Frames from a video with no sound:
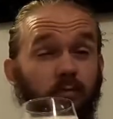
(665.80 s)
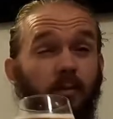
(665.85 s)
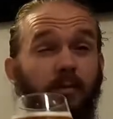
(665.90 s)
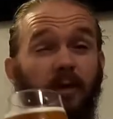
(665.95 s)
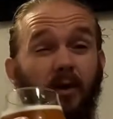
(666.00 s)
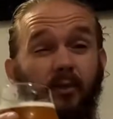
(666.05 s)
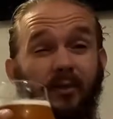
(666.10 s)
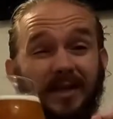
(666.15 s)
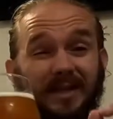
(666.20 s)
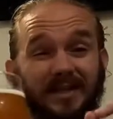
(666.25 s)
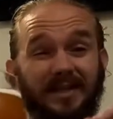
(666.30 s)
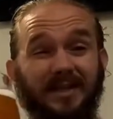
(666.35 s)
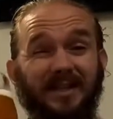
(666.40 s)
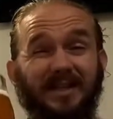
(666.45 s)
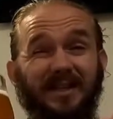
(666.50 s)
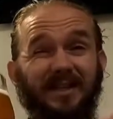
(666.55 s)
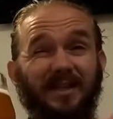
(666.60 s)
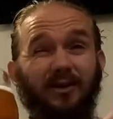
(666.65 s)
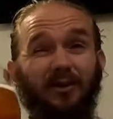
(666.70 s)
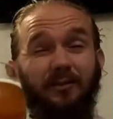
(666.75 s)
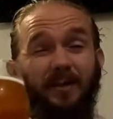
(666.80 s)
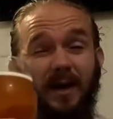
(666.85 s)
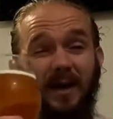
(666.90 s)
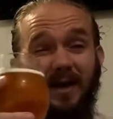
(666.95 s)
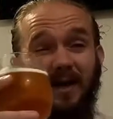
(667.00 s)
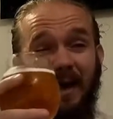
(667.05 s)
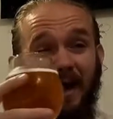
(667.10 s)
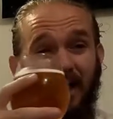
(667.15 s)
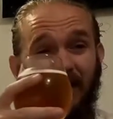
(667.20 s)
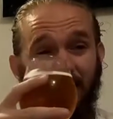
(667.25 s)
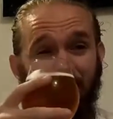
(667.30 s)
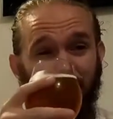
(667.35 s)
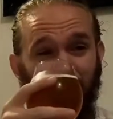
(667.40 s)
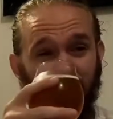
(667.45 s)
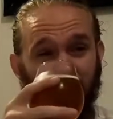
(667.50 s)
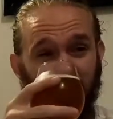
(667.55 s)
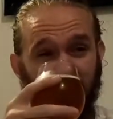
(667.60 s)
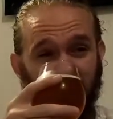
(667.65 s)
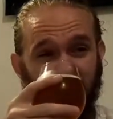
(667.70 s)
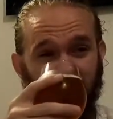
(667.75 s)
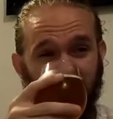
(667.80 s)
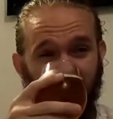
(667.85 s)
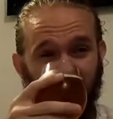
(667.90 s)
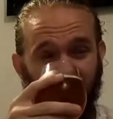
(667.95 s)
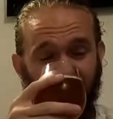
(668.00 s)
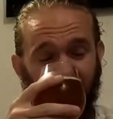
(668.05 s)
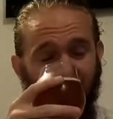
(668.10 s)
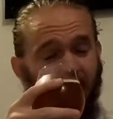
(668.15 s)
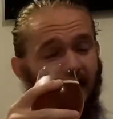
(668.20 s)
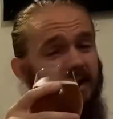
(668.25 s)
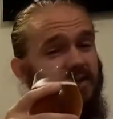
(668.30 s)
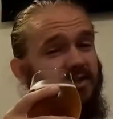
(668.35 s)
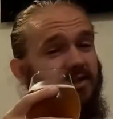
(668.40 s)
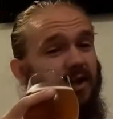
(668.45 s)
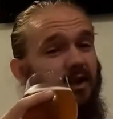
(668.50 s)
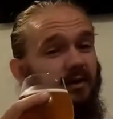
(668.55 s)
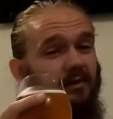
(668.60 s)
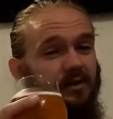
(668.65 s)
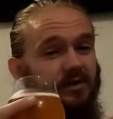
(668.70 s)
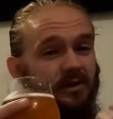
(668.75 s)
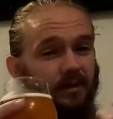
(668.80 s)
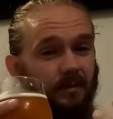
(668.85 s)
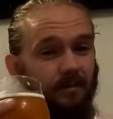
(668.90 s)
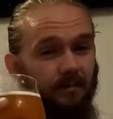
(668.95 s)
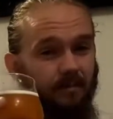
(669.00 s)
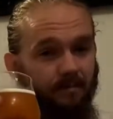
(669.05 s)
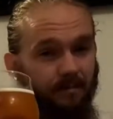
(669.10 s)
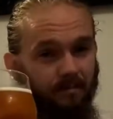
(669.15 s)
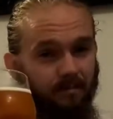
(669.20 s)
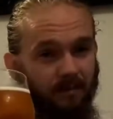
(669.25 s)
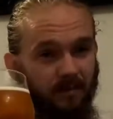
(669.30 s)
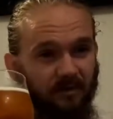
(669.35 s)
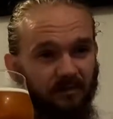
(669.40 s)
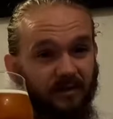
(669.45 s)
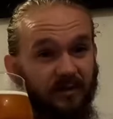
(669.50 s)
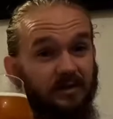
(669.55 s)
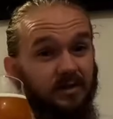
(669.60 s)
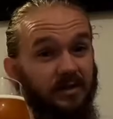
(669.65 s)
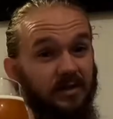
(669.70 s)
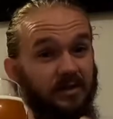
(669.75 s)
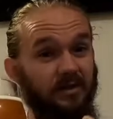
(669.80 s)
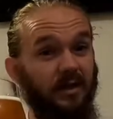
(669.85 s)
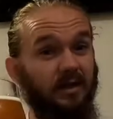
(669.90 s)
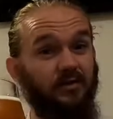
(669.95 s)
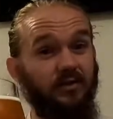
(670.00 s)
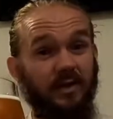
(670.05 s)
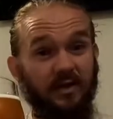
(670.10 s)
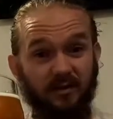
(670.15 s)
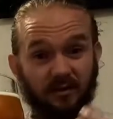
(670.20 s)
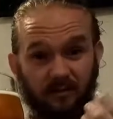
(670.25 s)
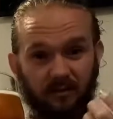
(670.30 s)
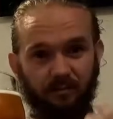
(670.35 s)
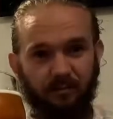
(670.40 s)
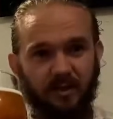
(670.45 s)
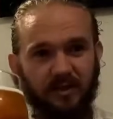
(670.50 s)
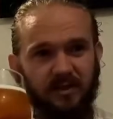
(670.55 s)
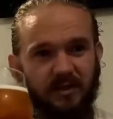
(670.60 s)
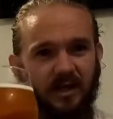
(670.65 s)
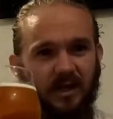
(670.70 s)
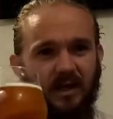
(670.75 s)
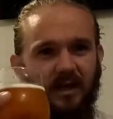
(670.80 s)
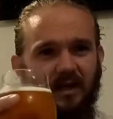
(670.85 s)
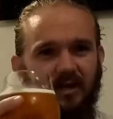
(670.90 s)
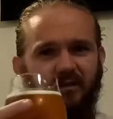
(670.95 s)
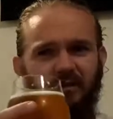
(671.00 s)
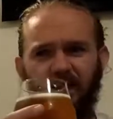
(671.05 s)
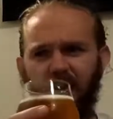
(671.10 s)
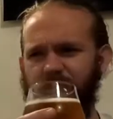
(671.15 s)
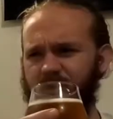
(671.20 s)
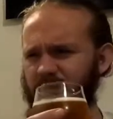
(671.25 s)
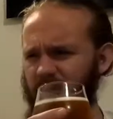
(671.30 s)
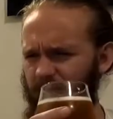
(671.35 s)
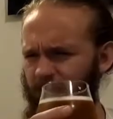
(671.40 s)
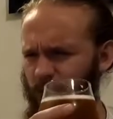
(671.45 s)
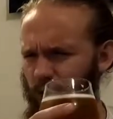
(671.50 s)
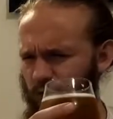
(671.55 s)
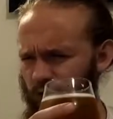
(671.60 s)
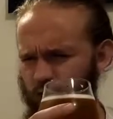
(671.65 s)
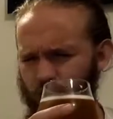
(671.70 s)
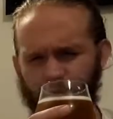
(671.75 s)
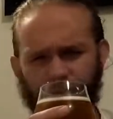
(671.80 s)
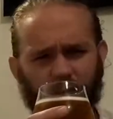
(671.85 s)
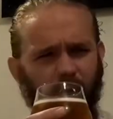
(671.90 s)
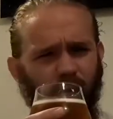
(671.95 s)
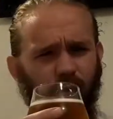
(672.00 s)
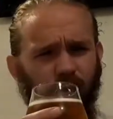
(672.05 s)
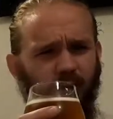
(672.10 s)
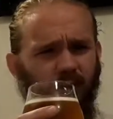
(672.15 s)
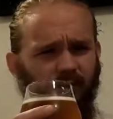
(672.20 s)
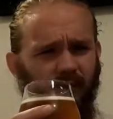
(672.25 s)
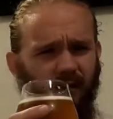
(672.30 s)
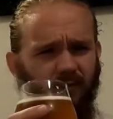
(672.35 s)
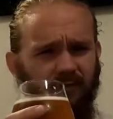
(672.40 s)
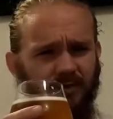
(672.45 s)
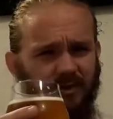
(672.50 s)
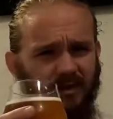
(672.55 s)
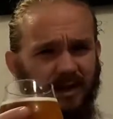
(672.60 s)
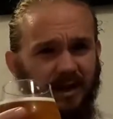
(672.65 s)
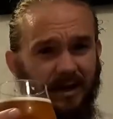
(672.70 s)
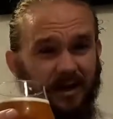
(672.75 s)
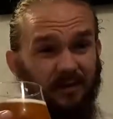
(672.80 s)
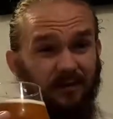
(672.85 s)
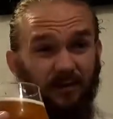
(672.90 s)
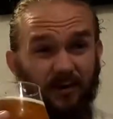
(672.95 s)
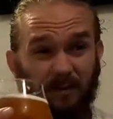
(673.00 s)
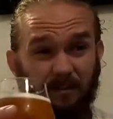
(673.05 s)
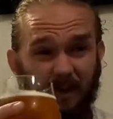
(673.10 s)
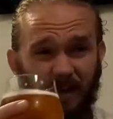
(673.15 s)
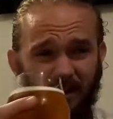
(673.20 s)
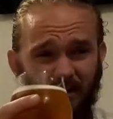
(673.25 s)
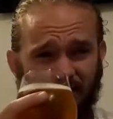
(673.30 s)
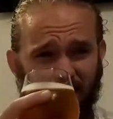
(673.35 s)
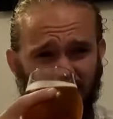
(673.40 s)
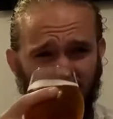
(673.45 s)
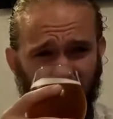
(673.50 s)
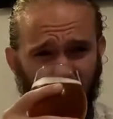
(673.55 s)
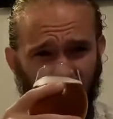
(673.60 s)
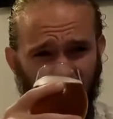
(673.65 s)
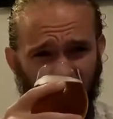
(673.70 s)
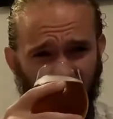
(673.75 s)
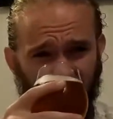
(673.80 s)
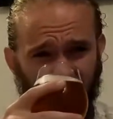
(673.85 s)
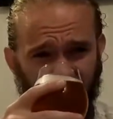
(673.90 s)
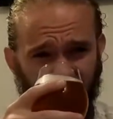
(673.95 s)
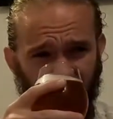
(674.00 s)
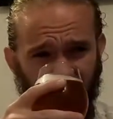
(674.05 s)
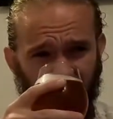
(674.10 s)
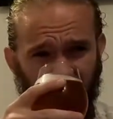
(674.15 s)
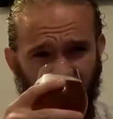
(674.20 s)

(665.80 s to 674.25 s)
There's maybe a wee teeny little bit of caramel to this one. Certainly some McVitie's digestive biscuity kind of elements. I'm not sure how good a reference that is for Americans, right enough.